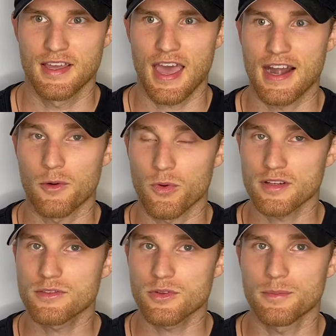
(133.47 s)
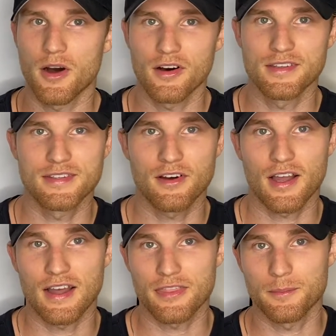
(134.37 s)
and I worked through them all until I
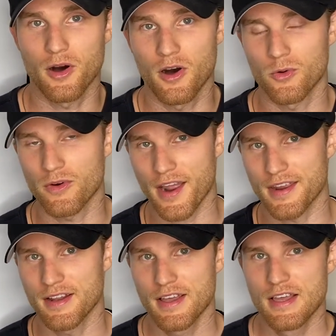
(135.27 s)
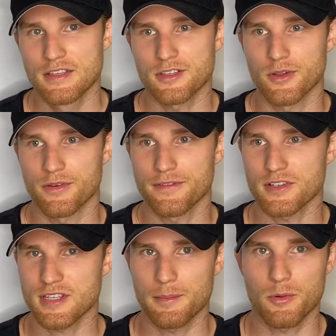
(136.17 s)
got them all right. So the
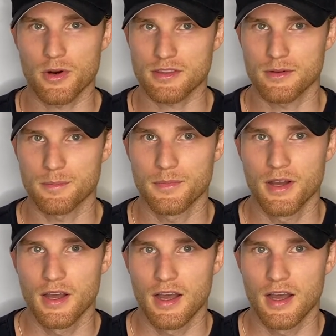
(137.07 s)
first time I worked them